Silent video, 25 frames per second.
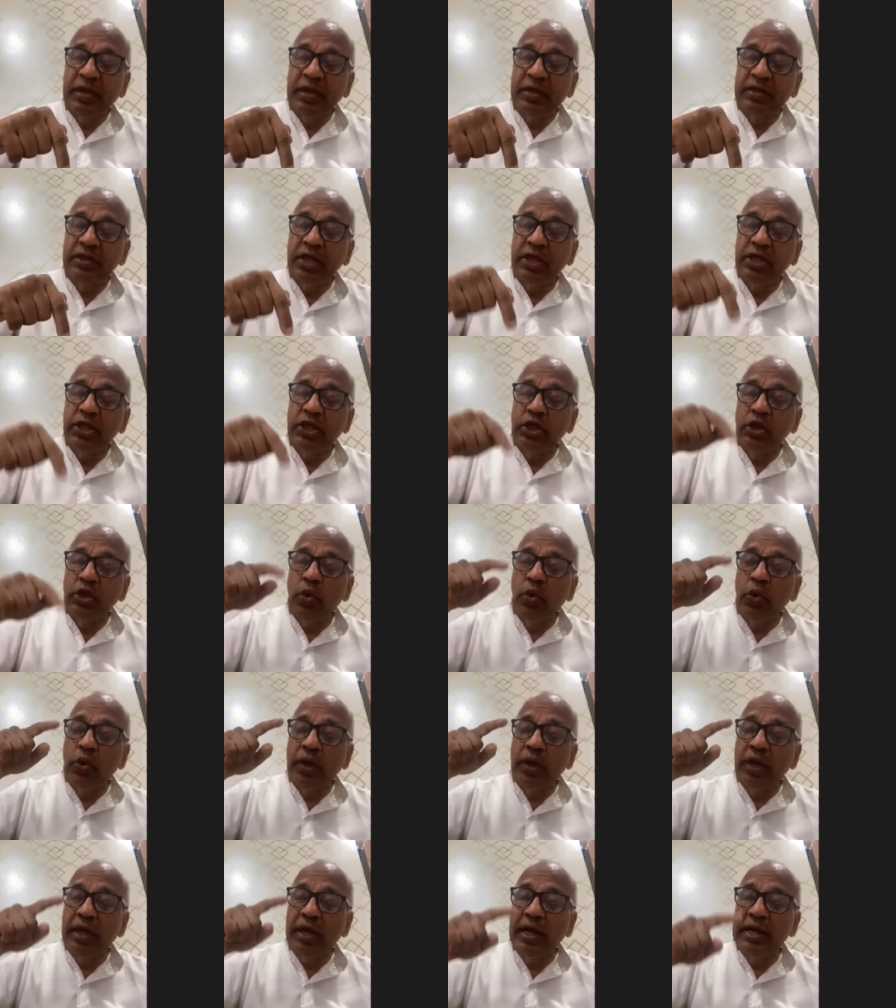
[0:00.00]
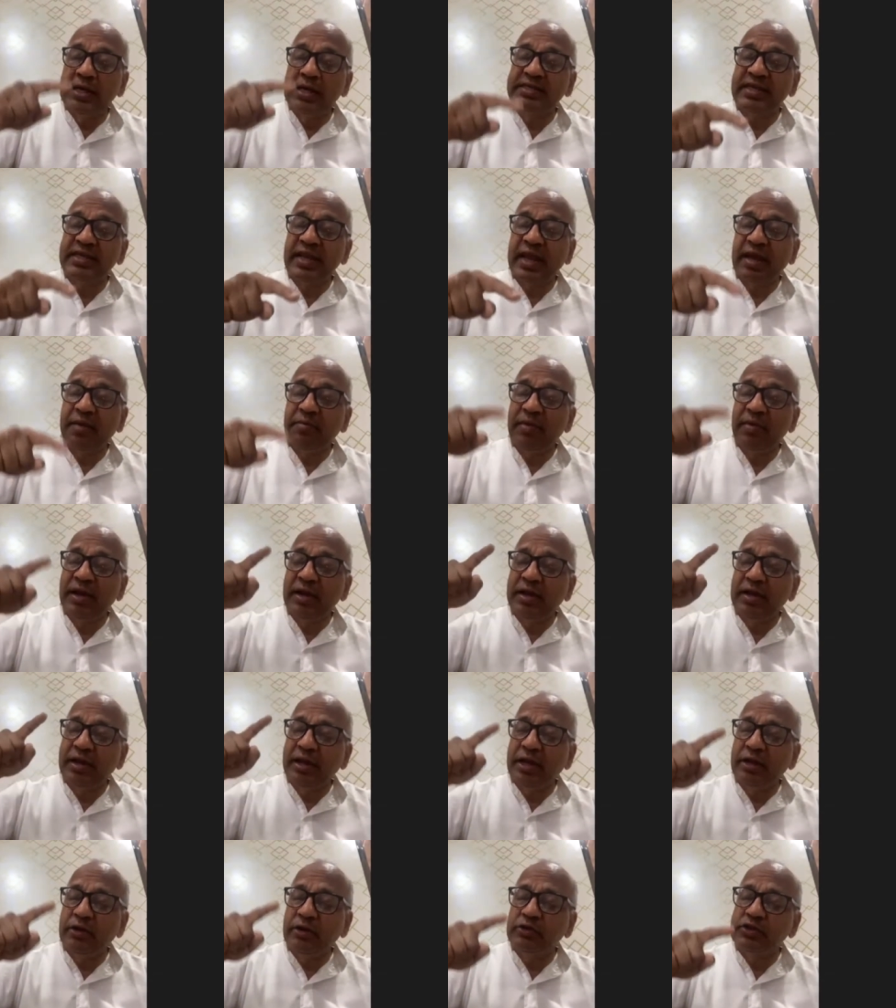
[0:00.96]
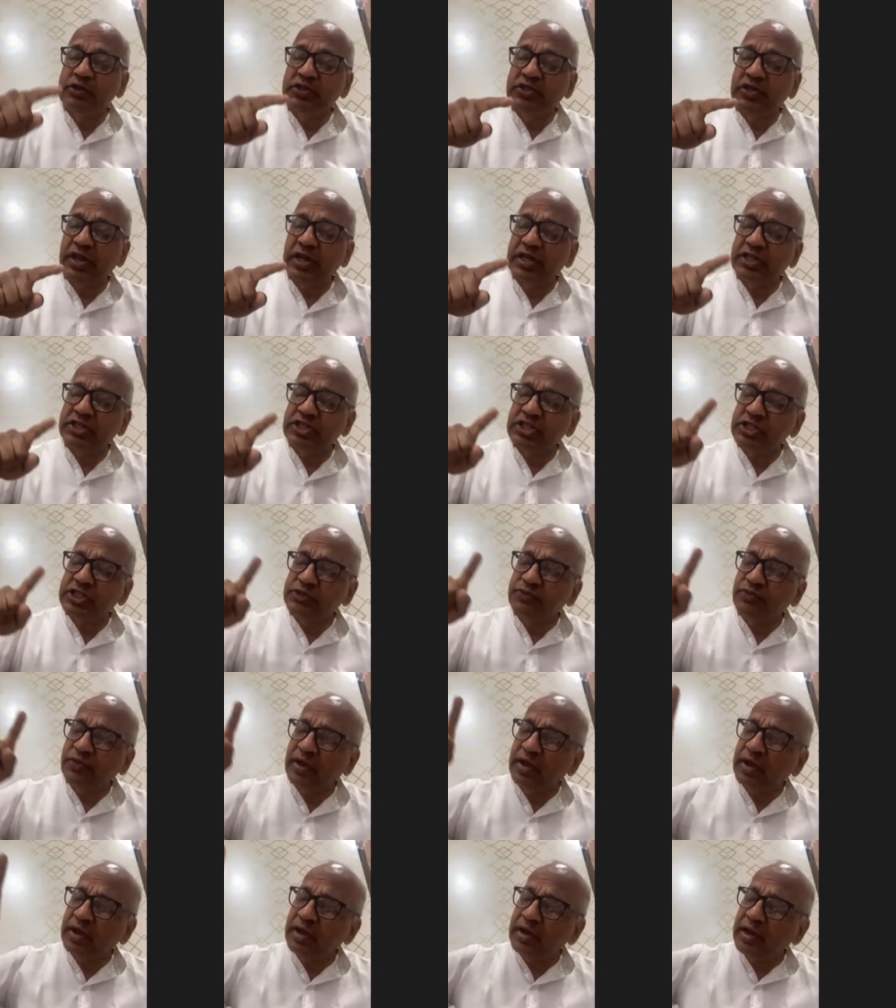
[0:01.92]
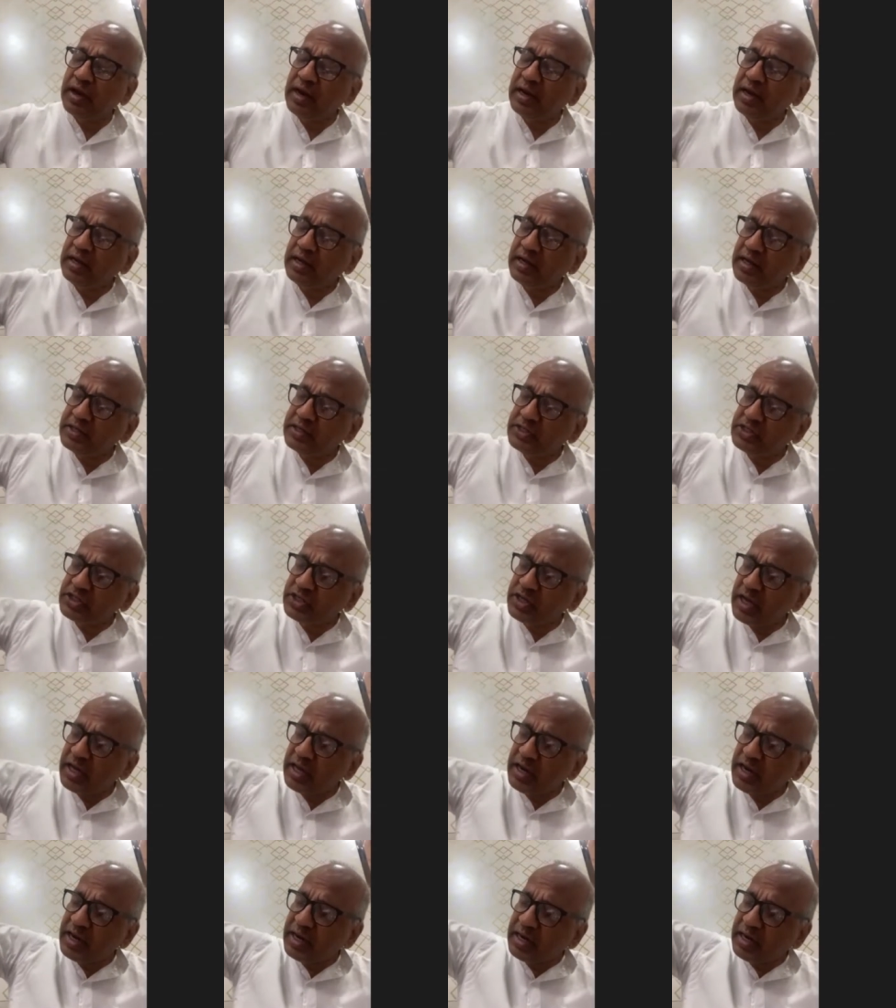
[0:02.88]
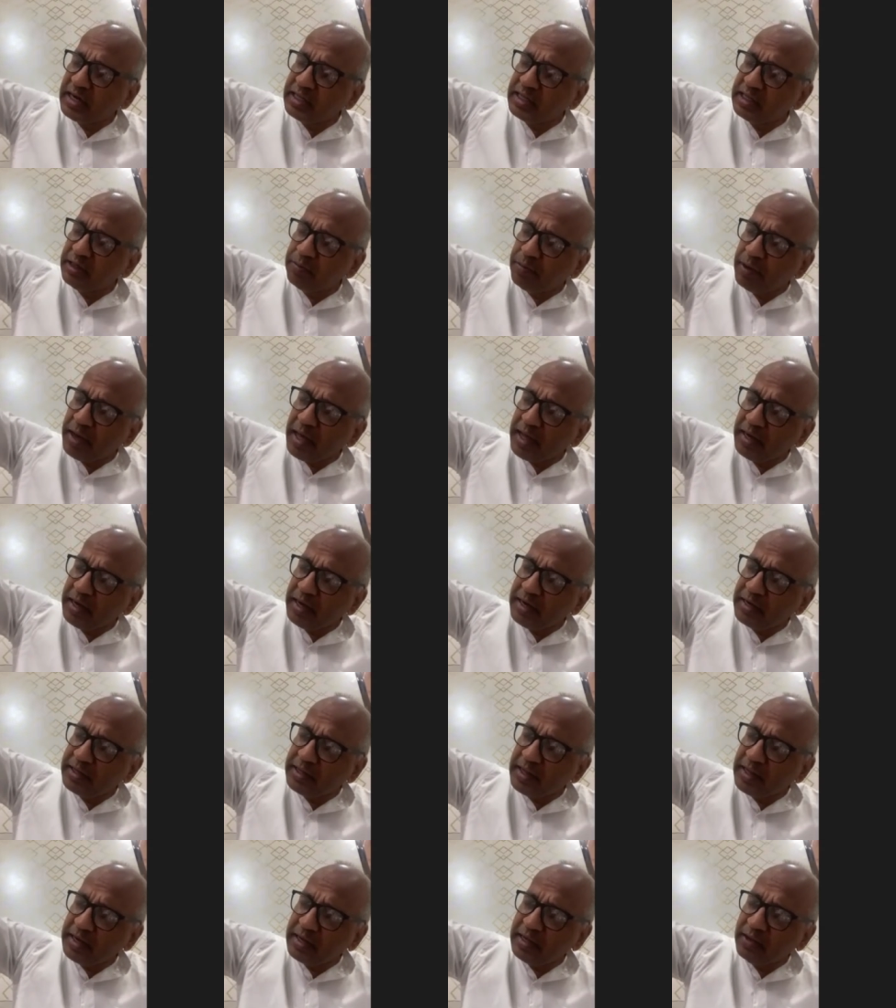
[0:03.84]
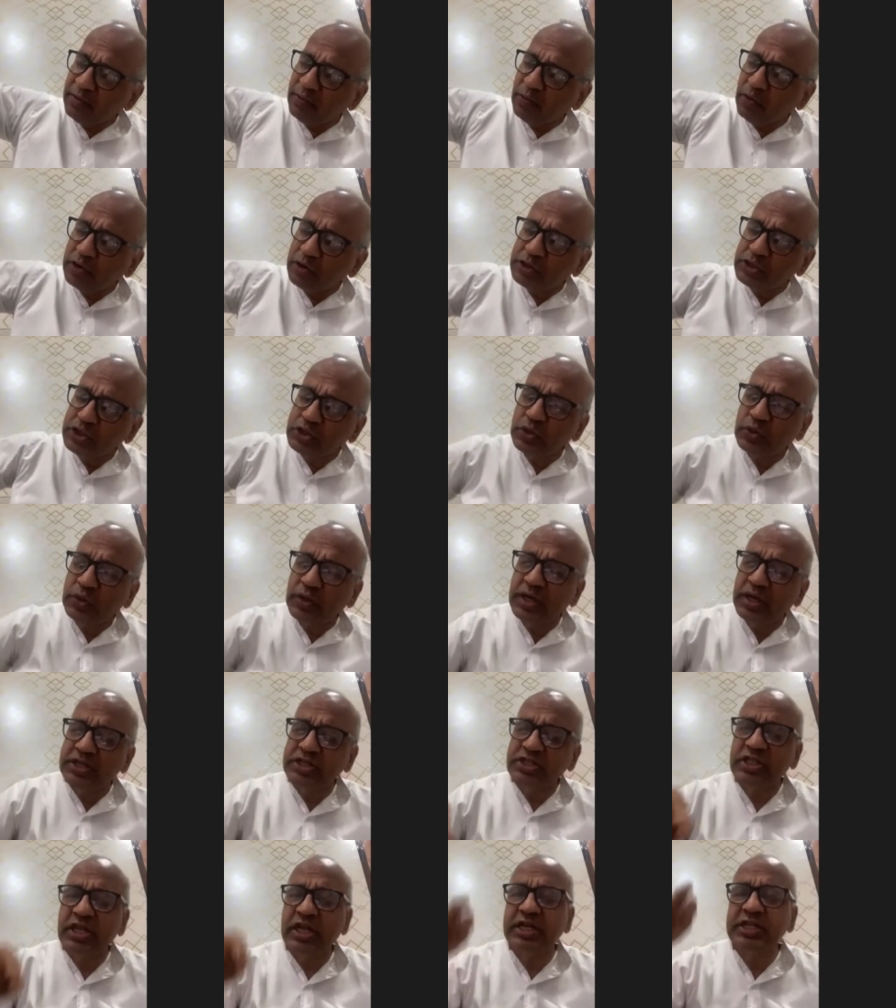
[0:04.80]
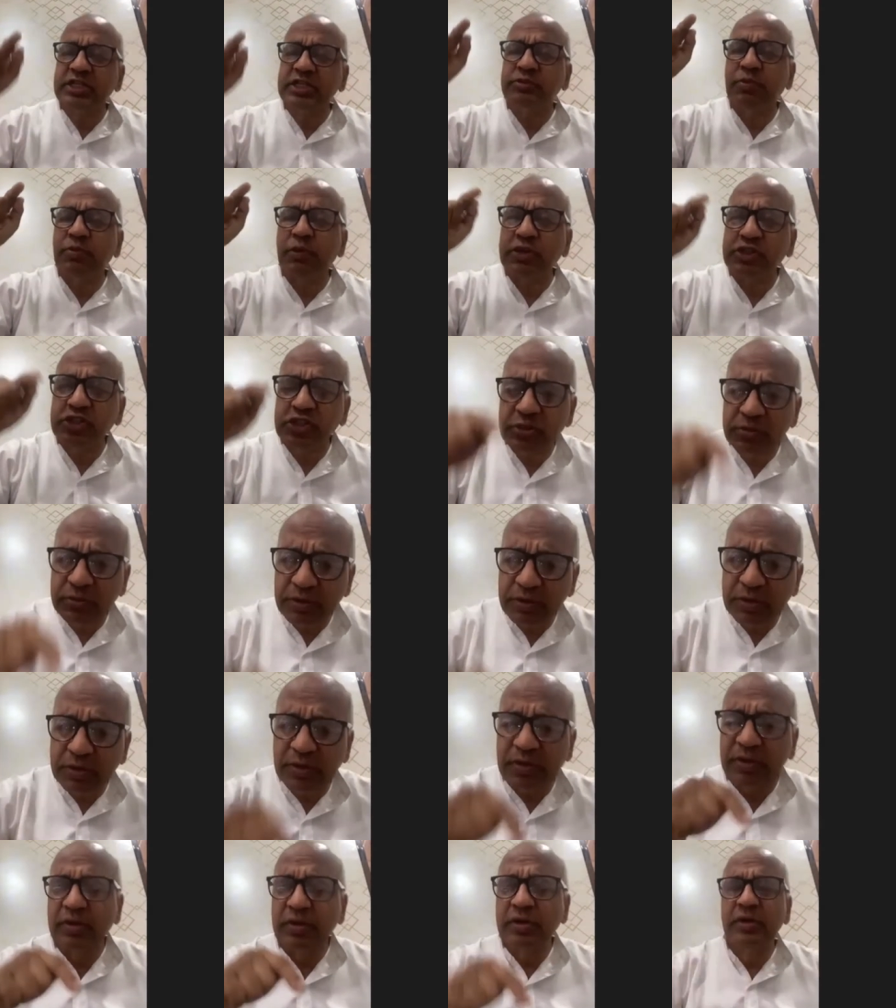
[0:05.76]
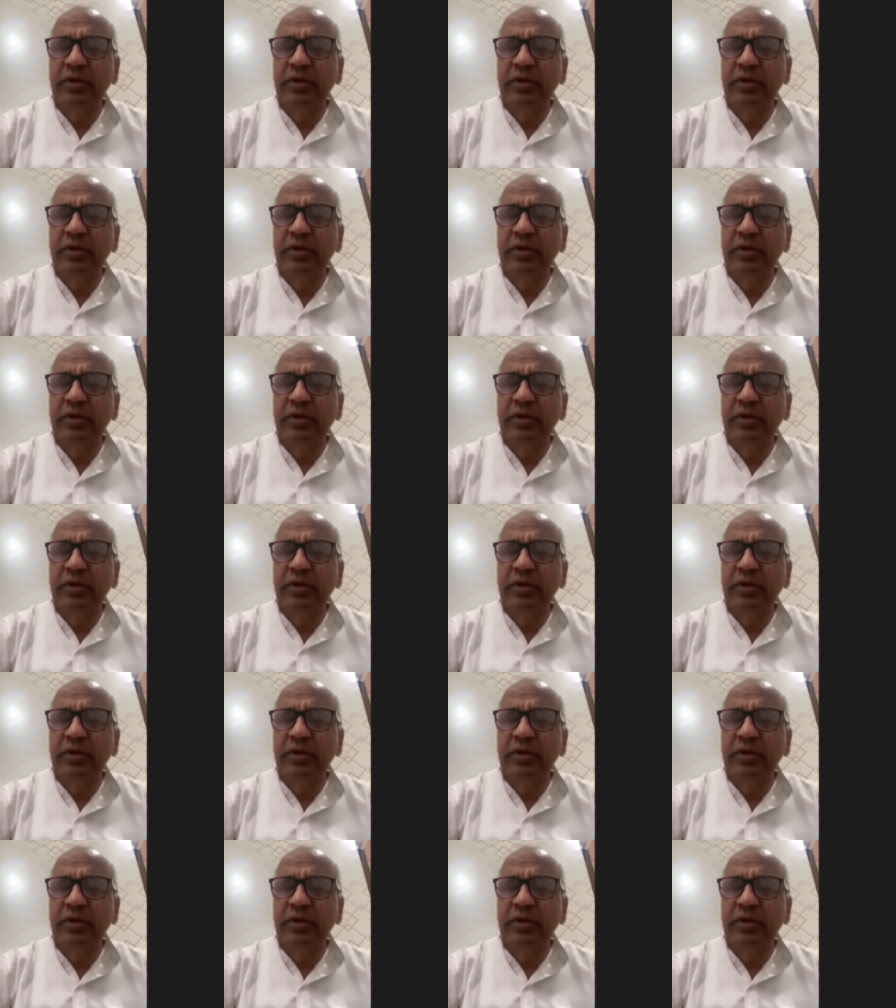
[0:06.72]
The yogi has an ability to stretch his finger and touch directly the planet that he wants to touch. That is possible.